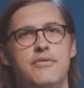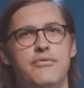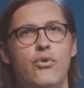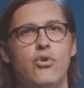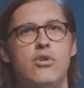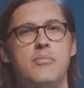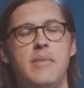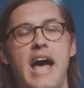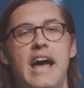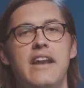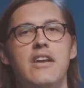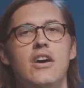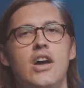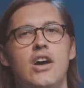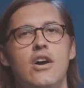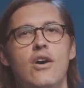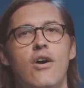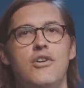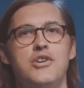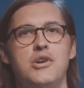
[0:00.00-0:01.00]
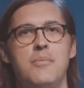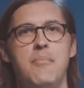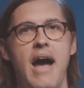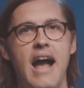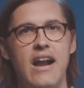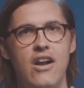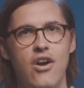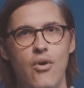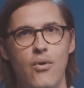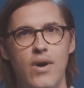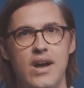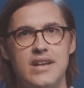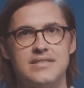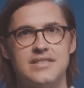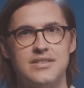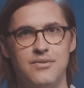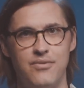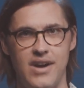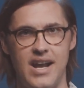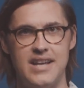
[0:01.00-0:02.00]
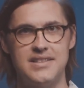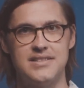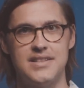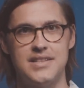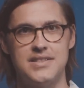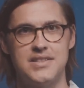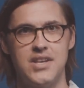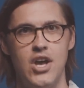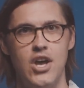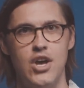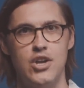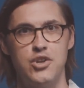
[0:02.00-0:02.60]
format on your Mac OS devices,